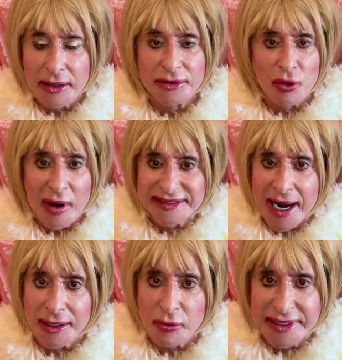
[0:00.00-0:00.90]
the West
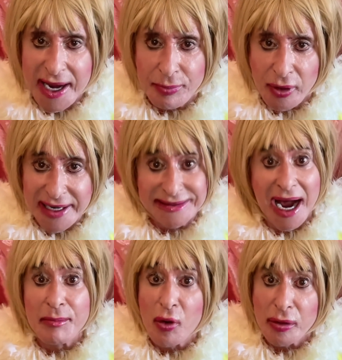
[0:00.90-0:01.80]
Hollywood gay parades
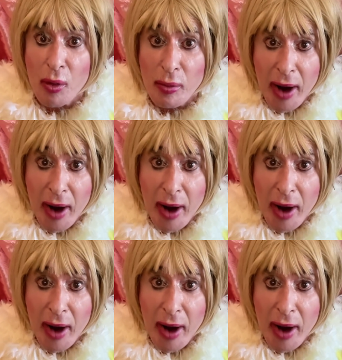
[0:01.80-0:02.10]
got more and more